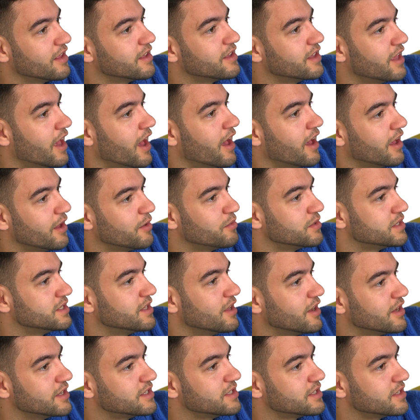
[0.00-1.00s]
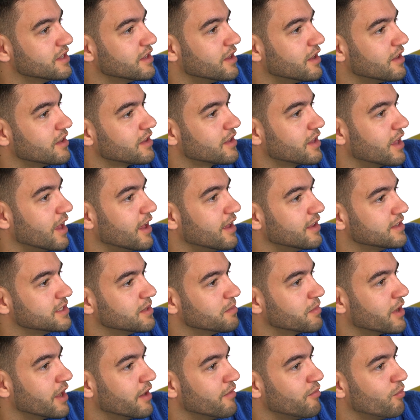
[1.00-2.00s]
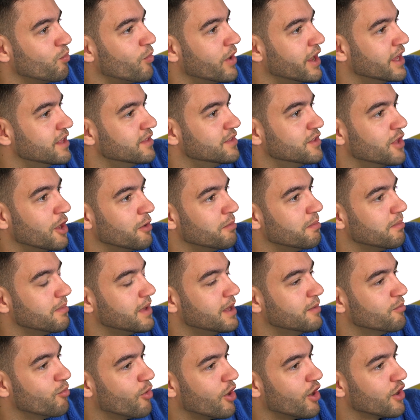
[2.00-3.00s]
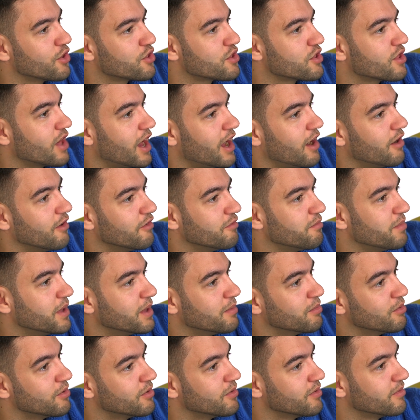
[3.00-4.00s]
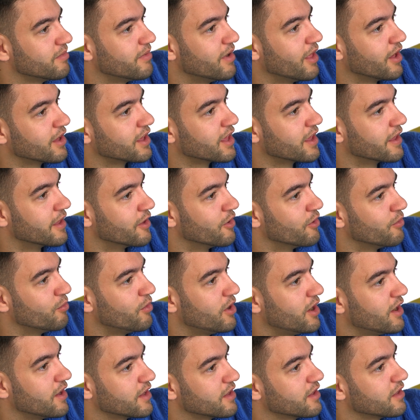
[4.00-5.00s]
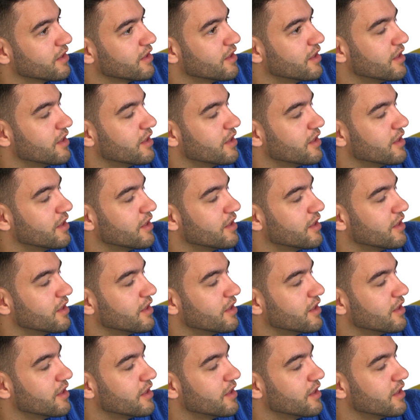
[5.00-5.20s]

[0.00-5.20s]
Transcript: Yeah, it was nice to get some kind of weird dopamine rush out of people liking your work.